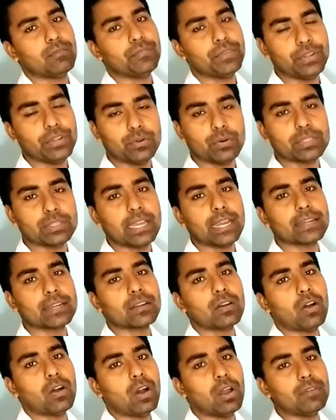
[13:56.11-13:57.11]
We know
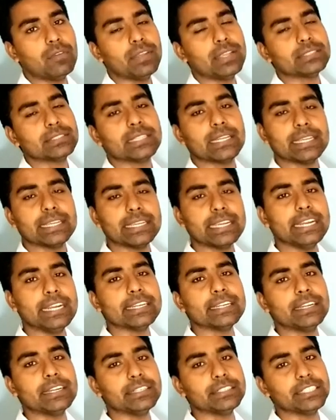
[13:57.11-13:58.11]
that always the
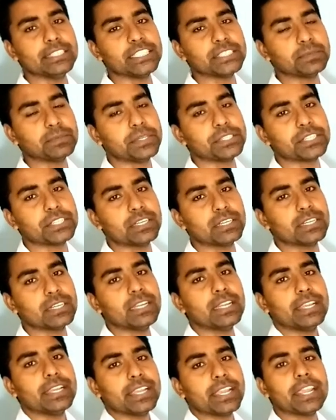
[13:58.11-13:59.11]
heat energy is measured
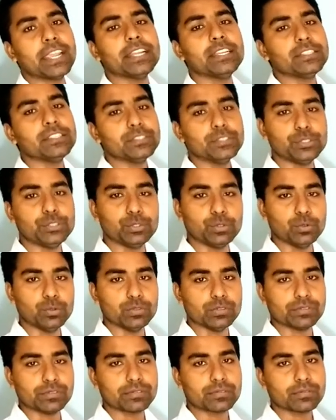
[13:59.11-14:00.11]
in
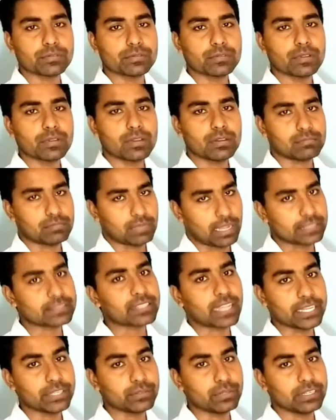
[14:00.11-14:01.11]
joules.
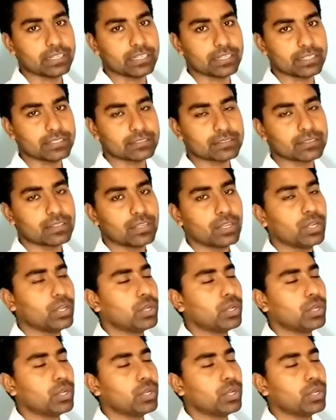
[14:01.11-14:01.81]
SI unit it is.